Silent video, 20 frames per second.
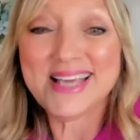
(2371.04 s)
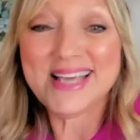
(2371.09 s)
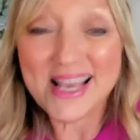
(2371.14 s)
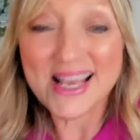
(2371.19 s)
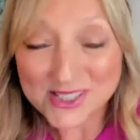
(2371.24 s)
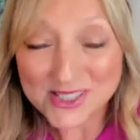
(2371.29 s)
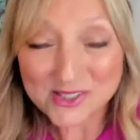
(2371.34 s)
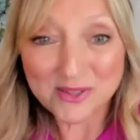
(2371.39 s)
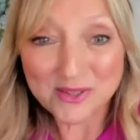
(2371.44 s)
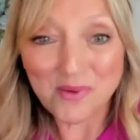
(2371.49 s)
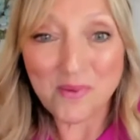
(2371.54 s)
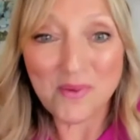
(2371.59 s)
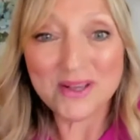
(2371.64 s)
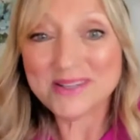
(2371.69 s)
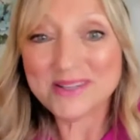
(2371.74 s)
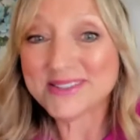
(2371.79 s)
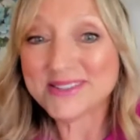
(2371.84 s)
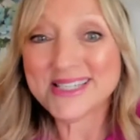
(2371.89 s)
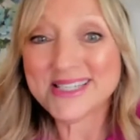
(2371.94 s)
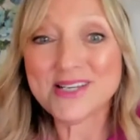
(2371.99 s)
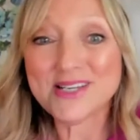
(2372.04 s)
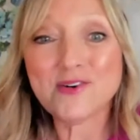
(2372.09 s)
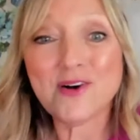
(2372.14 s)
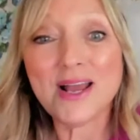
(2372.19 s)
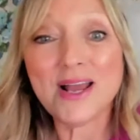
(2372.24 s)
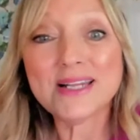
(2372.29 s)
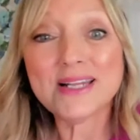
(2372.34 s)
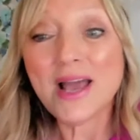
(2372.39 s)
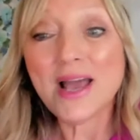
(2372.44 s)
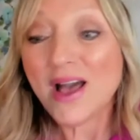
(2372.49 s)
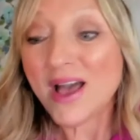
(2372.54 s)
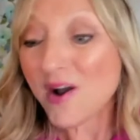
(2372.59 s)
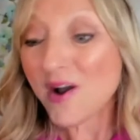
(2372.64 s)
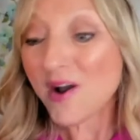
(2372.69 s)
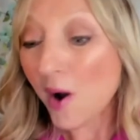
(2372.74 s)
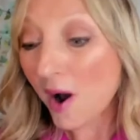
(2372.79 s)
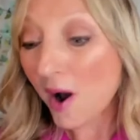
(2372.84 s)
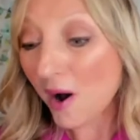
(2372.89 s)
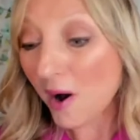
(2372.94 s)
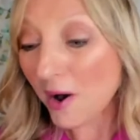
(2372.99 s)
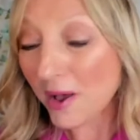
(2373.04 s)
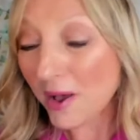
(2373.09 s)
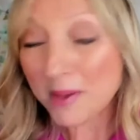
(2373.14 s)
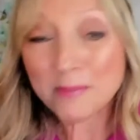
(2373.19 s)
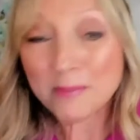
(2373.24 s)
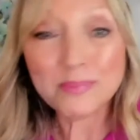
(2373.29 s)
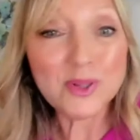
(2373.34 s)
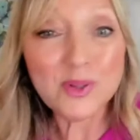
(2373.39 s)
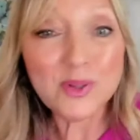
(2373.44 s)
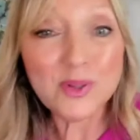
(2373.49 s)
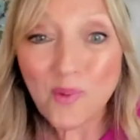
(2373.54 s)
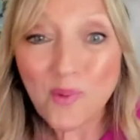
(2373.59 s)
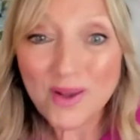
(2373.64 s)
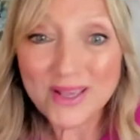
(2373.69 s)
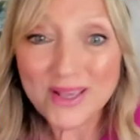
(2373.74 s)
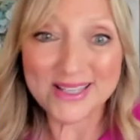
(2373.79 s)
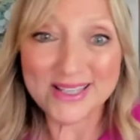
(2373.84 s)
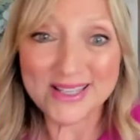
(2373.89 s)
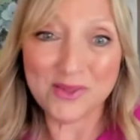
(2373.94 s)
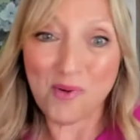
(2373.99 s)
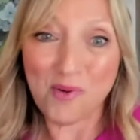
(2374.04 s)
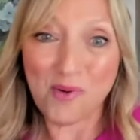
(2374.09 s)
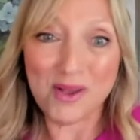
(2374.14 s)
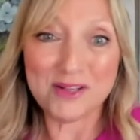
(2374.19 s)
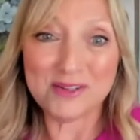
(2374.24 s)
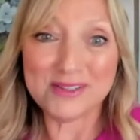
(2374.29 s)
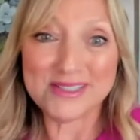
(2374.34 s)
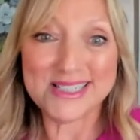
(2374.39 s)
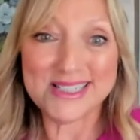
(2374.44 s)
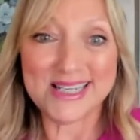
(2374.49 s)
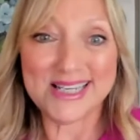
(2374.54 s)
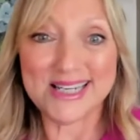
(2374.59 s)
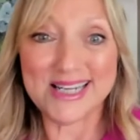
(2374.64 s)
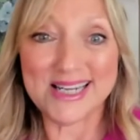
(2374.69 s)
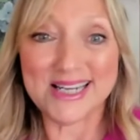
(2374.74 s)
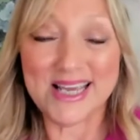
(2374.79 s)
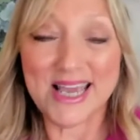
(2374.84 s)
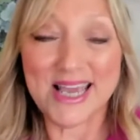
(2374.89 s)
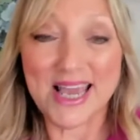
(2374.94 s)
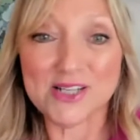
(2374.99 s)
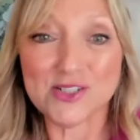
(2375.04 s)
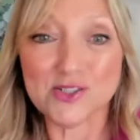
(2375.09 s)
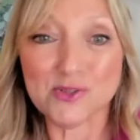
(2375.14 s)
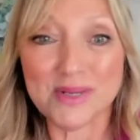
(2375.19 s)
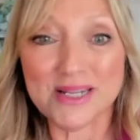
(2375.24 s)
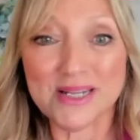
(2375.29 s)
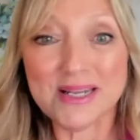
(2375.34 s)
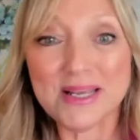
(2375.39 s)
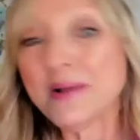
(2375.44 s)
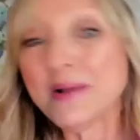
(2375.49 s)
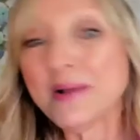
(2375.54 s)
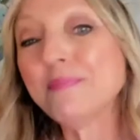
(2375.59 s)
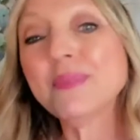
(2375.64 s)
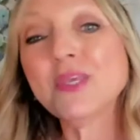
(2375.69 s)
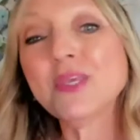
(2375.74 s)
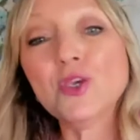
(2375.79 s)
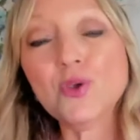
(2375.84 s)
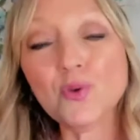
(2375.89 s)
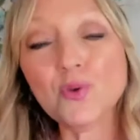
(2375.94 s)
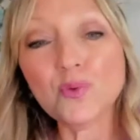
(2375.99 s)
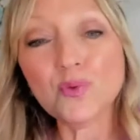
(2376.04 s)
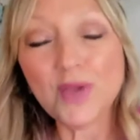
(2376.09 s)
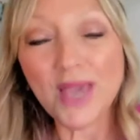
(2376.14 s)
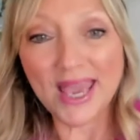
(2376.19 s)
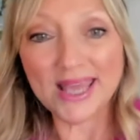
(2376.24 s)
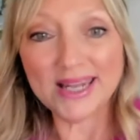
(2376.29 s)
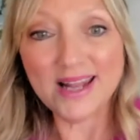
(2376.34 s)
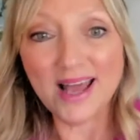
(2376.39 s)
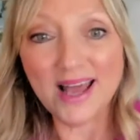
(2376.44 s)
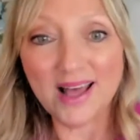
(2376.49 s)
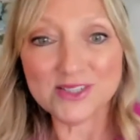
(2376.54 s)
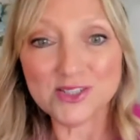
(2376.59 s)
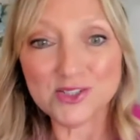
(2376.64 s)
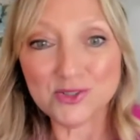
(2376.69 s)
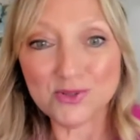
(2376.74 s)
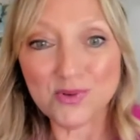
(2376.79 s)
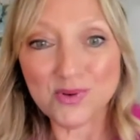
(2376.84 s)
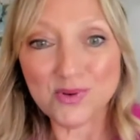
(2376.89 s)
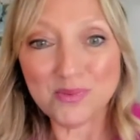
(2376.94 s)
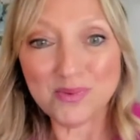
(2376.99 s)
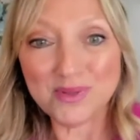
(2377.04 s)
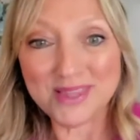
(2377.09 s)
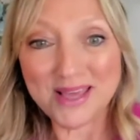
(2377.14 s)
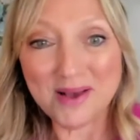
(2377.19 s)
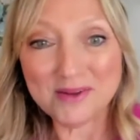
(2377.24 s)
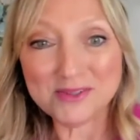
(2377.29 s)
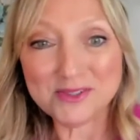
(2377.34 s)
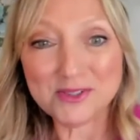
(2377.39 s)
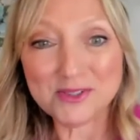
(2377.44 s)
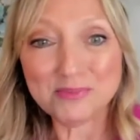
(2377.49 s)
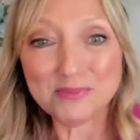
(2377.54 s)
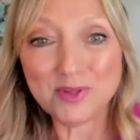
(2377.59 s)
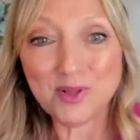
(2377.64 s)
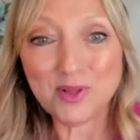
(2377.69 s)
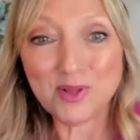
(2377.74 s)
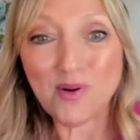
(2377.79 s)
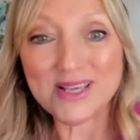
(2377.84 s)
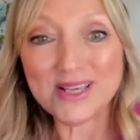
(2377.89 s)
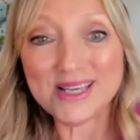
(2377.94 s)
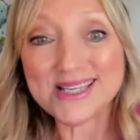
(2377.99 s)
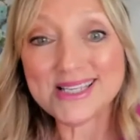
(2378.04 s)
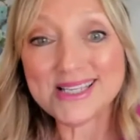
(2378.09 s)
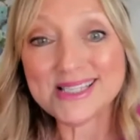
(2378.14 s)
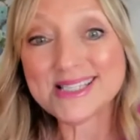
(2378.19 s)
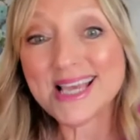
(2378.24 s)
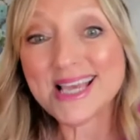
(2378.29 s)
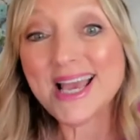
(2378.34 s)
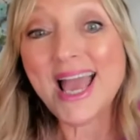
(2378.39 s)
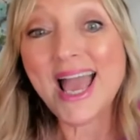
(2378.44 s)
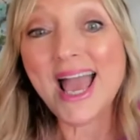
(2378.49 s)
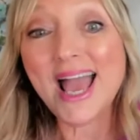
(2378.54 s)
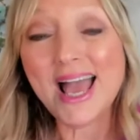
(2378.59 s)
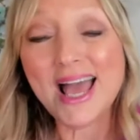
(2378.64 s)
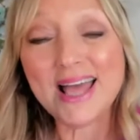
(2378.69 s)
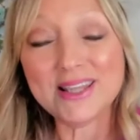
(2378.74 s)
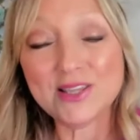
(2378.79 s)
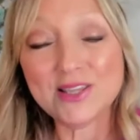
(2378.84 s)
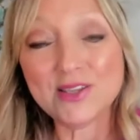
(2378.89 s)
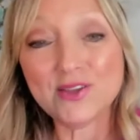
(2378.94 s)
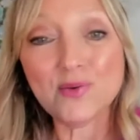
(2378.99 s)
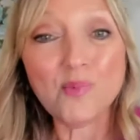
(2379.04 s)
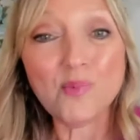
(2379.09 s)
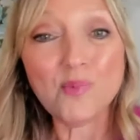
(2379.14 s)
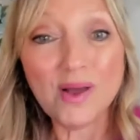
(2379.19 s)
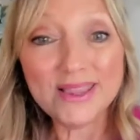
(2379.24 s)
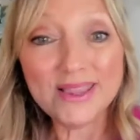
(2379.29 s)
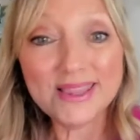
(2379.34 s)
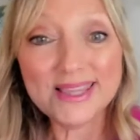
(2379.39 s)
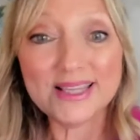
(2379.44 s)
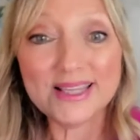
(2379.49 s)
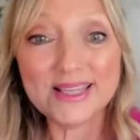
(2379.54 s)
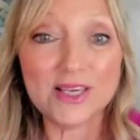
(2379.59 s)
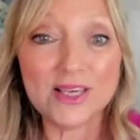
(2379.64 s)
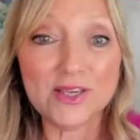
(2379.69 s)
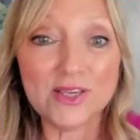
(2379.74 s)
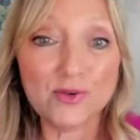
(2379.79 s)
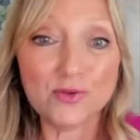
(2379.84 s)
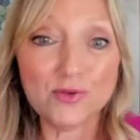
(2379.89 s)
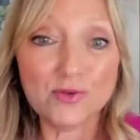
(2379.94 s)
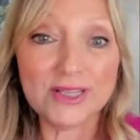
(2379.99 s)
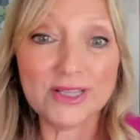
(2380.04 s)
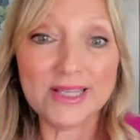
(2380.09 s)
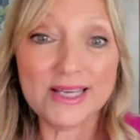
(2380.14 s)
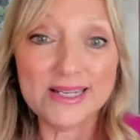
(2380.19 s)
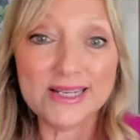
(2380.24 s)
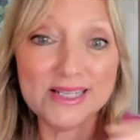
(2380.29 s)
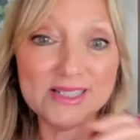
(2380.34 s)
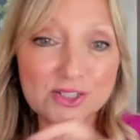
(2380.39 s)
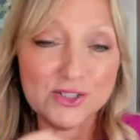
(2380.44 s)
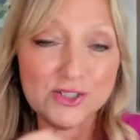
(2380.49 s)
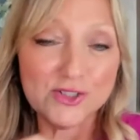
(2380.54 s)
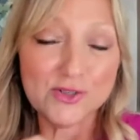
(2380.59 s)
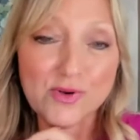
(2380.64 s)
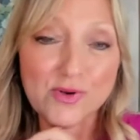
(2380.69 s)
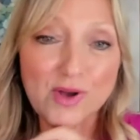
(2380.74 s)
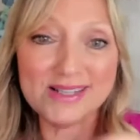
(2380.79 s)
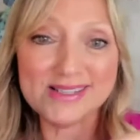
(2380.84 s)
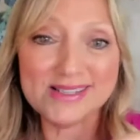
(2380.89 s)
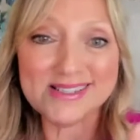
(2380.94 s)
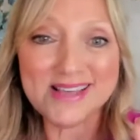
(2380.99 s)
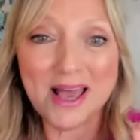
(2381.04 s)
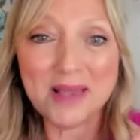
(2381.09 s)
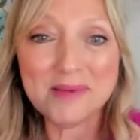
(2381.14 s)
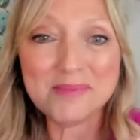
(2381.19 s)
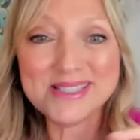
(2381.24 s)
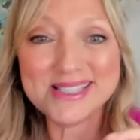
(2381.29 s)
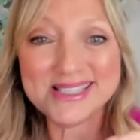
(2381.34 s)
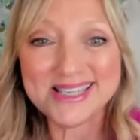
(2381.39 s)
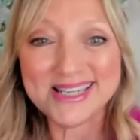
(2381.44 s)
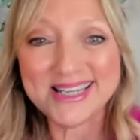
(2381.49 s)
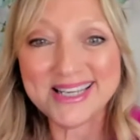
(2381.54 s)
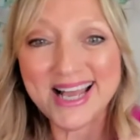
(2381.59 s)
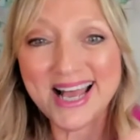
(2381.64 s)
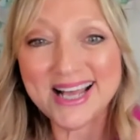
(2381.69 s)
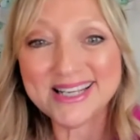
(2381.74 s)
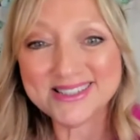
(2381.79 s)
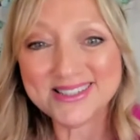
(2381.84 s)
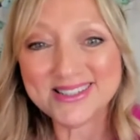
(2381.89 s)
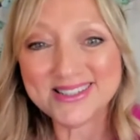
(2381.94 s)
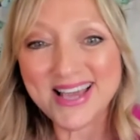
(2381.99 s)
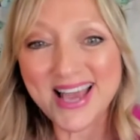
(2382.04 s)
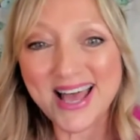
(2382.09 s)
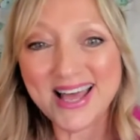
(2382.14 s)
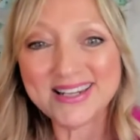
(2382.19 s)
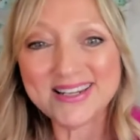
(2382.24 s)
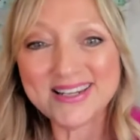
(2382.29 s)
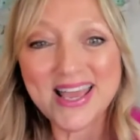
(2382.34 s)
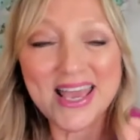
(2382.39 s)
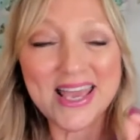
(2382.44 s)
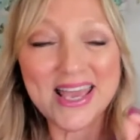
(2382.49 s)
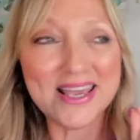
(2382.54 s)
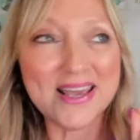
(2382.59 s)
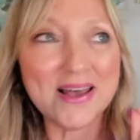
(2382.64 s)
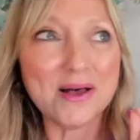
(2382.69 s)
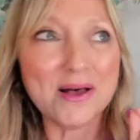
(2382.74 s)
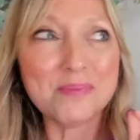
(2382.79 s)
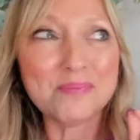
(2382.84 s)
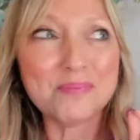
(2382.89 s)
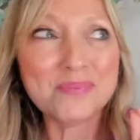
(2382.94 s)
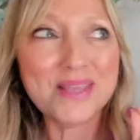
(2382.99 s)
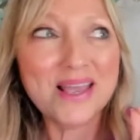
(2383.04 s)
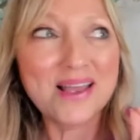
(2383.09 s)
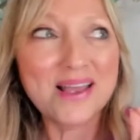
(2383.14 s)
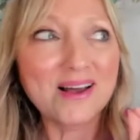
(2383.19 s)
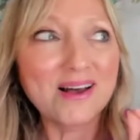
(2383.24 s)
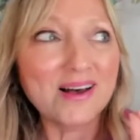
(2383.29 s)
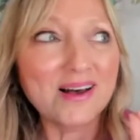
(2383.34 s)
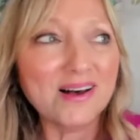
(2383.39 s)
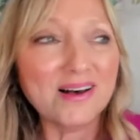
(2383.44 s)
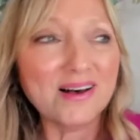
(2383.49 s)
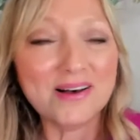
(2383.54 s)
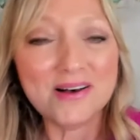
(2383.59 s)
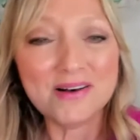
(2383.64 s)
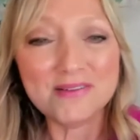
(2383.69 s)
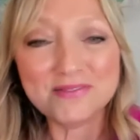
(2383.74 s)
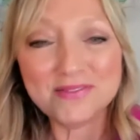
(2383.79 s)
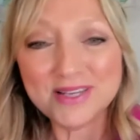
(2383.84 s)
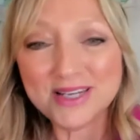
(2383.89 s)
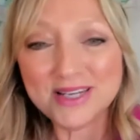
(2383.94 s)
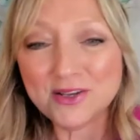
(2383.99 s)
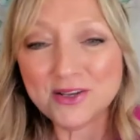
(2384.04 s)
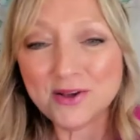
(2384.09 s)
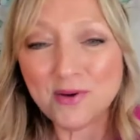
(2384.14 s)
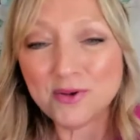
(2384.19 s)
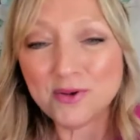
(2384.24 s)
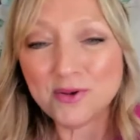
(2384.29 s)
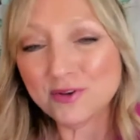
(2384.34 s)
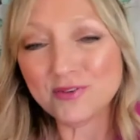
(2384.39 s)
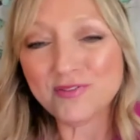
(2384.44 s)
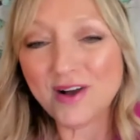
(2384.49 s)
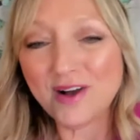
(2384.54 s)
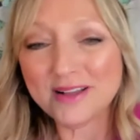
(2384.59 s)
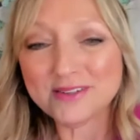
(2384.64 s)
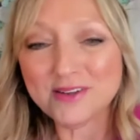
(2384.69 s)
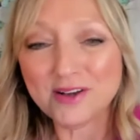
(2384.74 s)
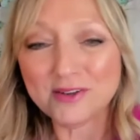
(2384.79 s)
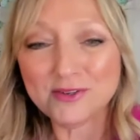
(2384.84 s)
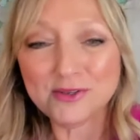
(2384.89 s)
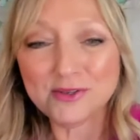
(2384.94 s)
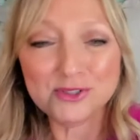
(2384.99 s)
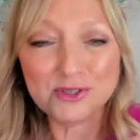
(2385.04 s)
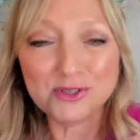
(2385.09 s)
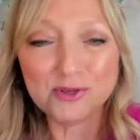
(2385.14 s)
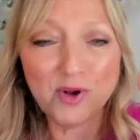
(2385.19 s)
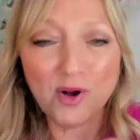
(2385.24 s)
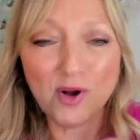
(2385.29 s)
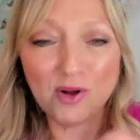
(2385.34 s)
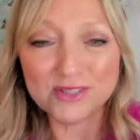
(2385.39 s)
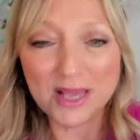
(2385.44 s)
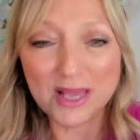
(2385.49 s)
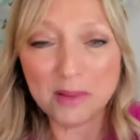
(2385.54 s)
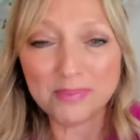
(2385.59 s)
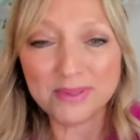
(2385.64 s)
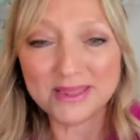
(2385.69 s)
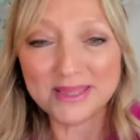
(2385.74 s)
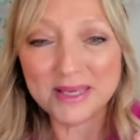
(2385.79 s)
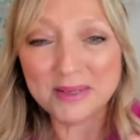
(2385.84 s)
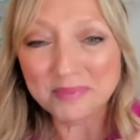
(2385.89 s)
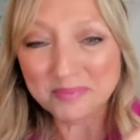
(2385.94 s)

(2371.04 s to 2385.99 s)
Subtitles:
loyalty, great employee loyalty and engagement. You cannot do it without your employees. And one thing that you really need to do, and Simon Sinek actually had a video you'll find on YouTube called Empathy.